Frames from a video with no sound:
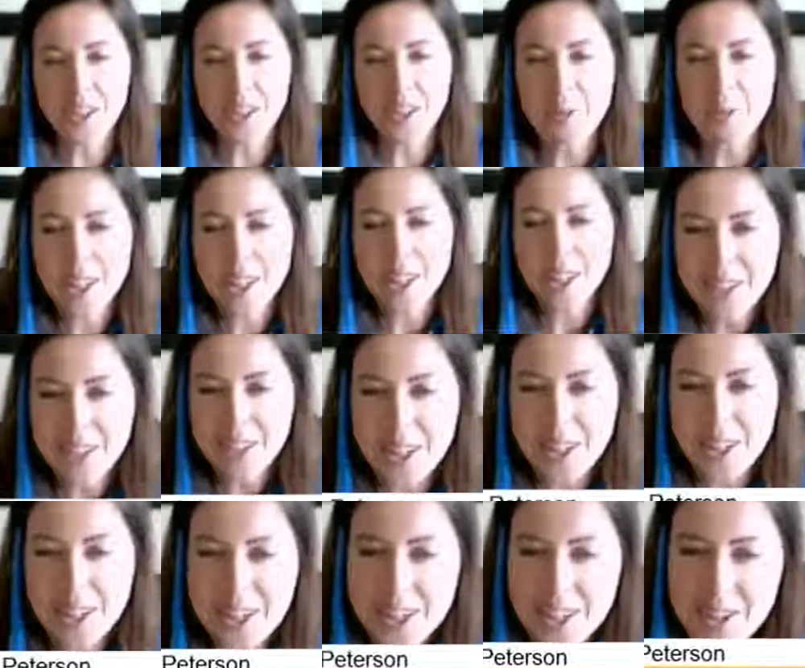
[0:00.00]
so what's that
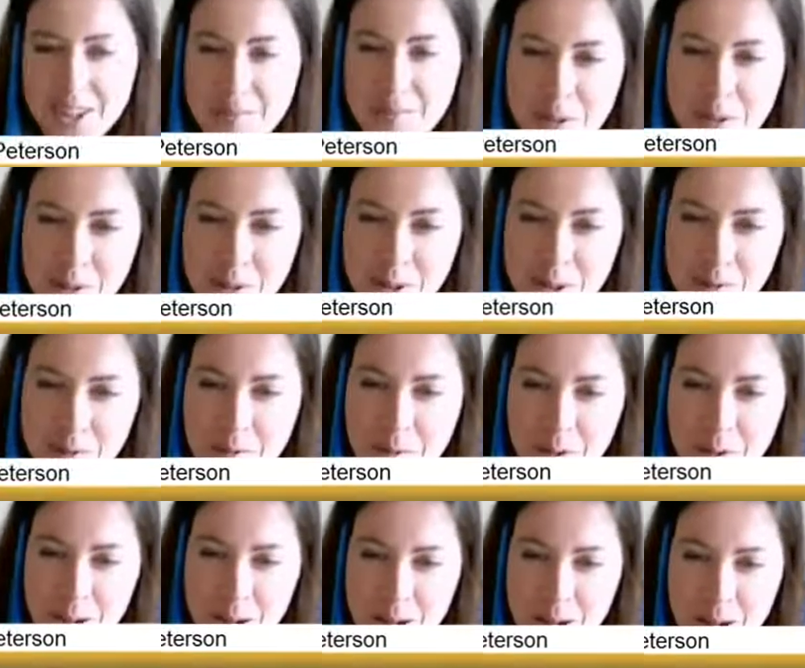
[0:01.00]
question? Moving
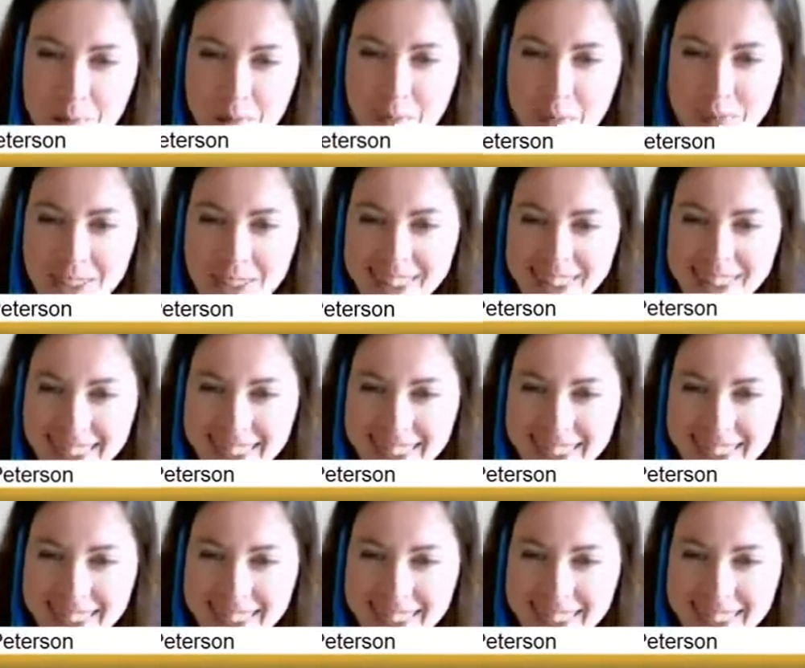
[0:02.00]
from